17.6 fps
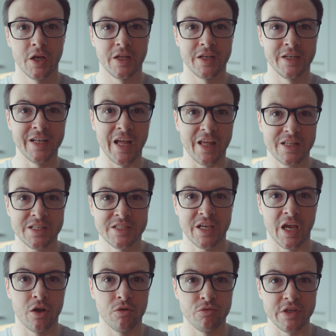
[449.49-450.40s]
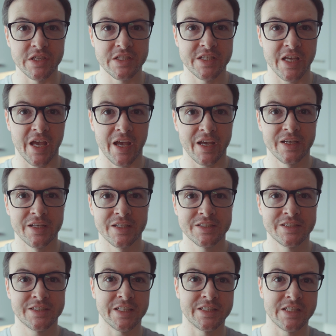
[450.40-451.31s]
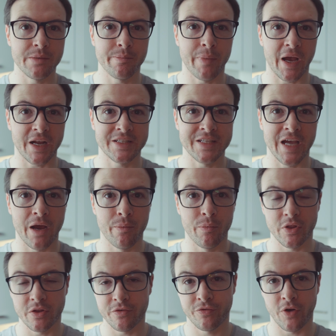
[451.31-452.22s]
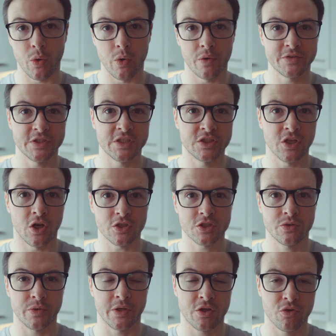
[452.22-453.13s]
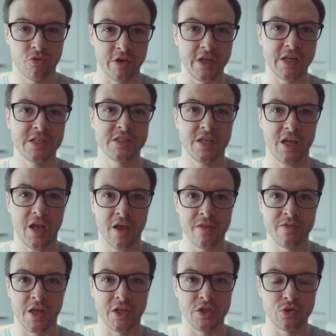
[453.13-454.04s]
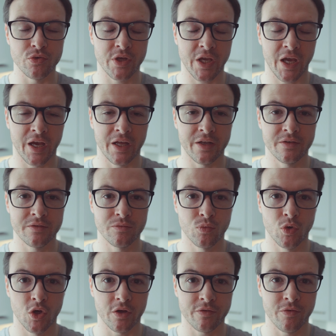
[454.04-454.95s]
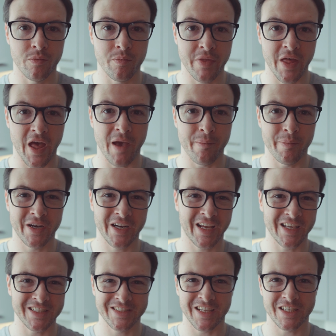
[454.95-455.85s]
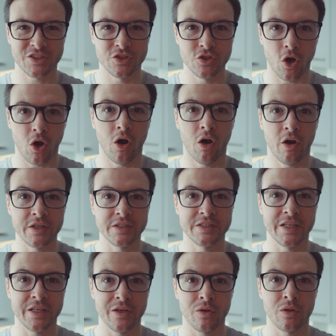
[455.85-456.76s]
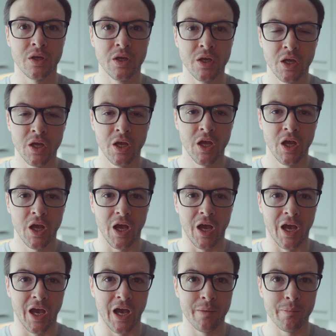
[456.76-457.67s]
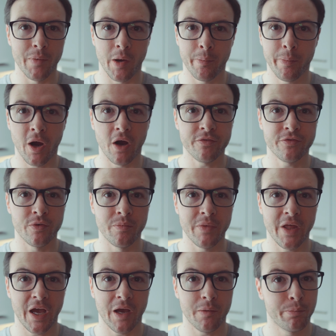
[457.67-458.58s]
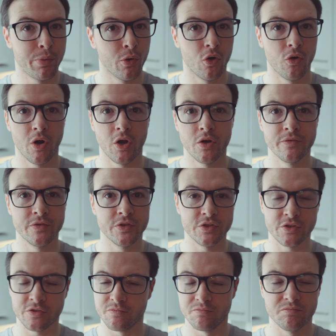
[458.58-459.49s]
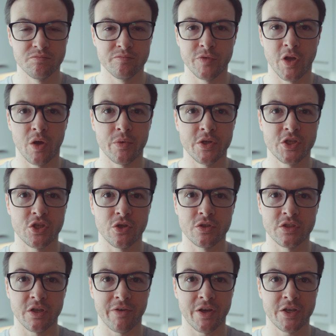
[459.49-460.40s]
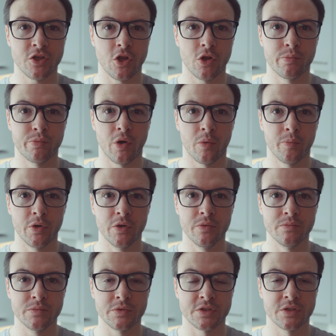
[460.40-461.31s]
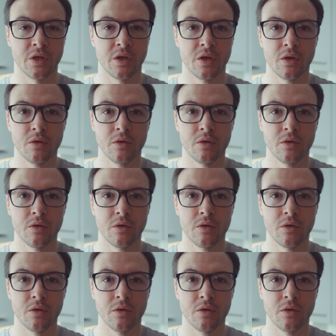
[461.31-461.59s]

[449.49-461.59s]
let the scale reset, sit it back down when the flow obviously starts to increase, and then you can work from there. But I guess that's not ideal. Apart from that, pour overs, no issues. I've had no problems.